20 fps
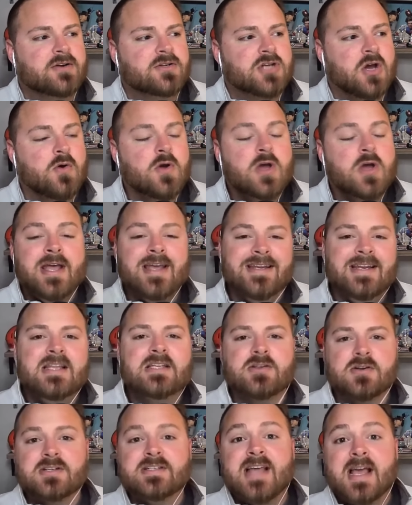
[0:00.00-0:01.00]
So you need
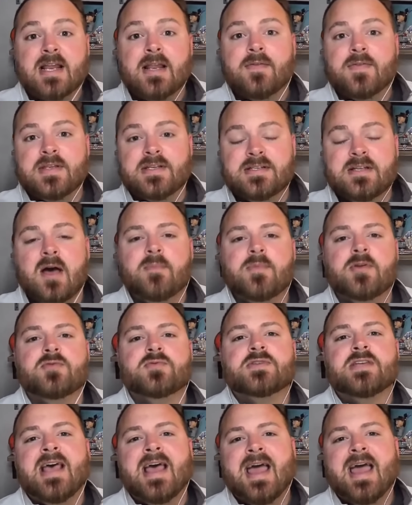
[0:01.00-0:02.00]
to start stacking up these
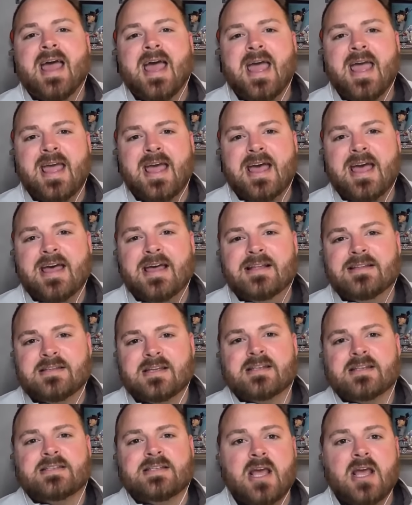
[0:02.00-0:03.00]
W's, and
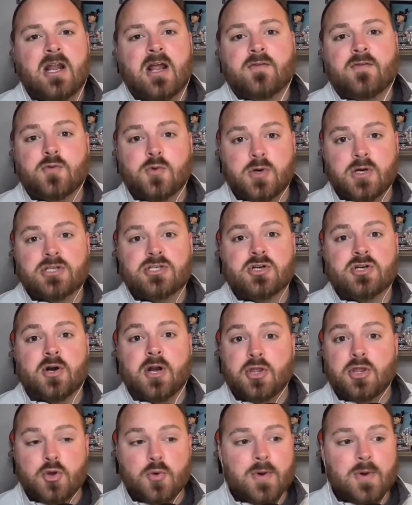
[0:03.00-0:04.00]
Tennessee got off to a good
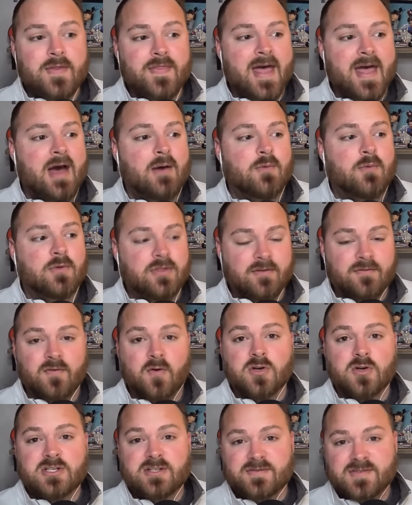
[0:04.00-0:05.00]
start in doing that with the
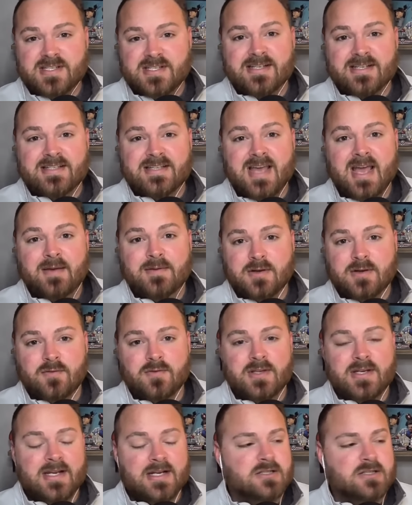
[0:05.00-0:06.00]
first of six games over
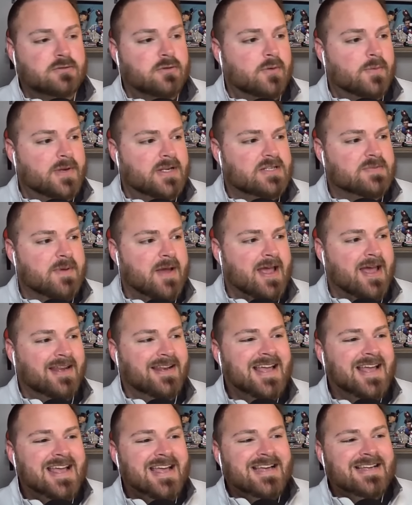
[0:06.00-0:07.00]
the next three-week span.